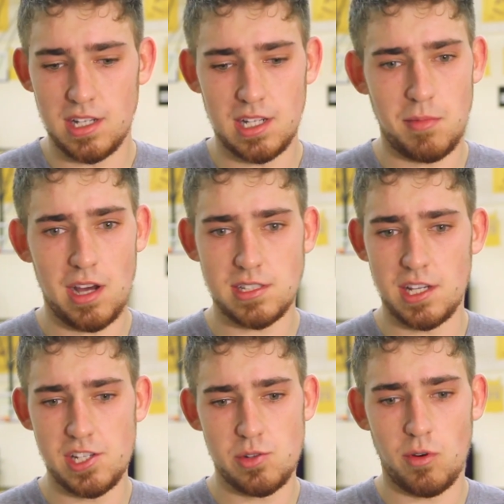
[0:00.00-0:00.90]
Uh,
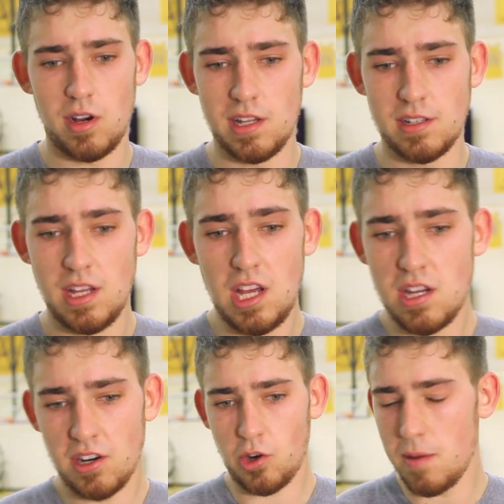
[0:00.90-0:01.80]
Monte, Juwan
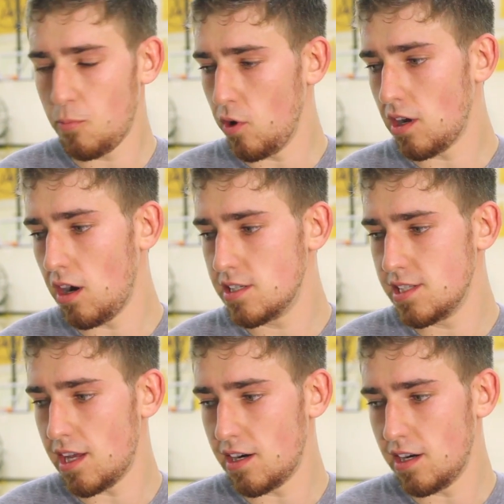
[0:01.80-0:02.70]
are great point guards
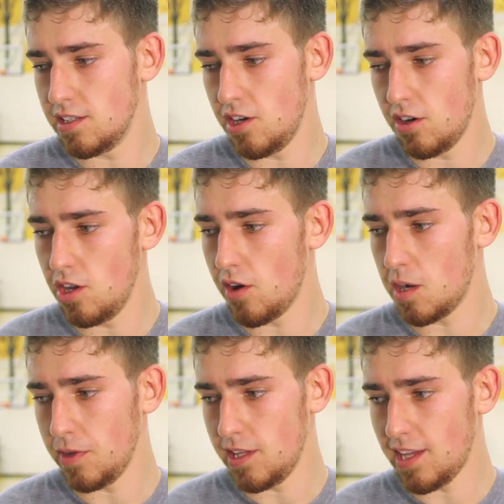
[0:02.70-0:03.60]
that are, you know, know how to
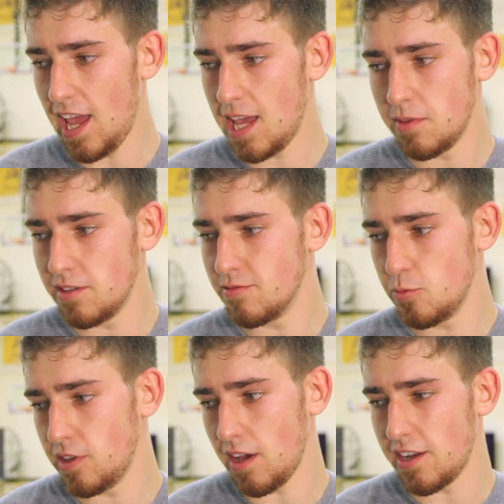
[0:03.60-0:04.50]
play the game, and
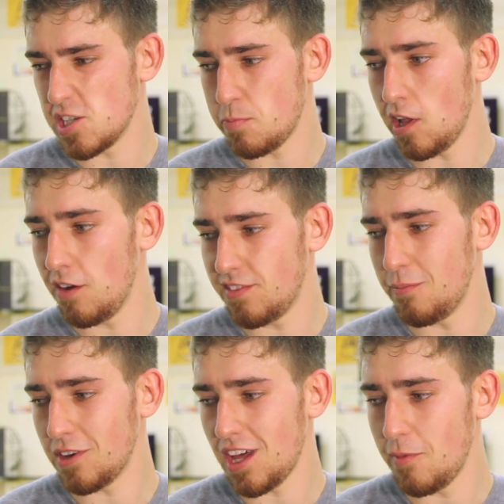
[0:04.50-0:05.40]
we can kind of just play off
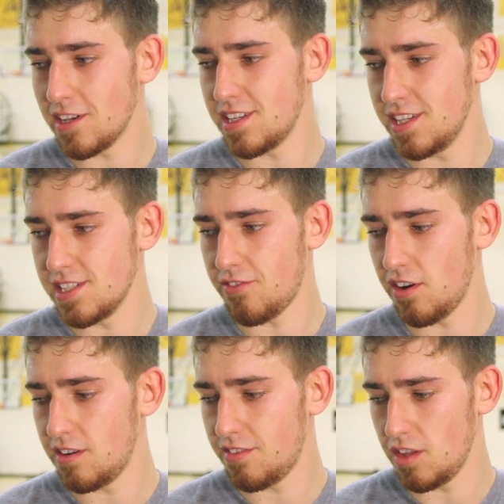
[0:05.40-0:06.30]
them. It kind of makes it easy
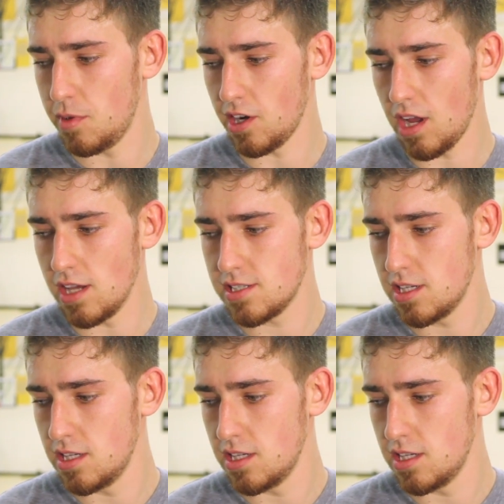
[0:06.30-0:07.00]
for, for the bigger guys.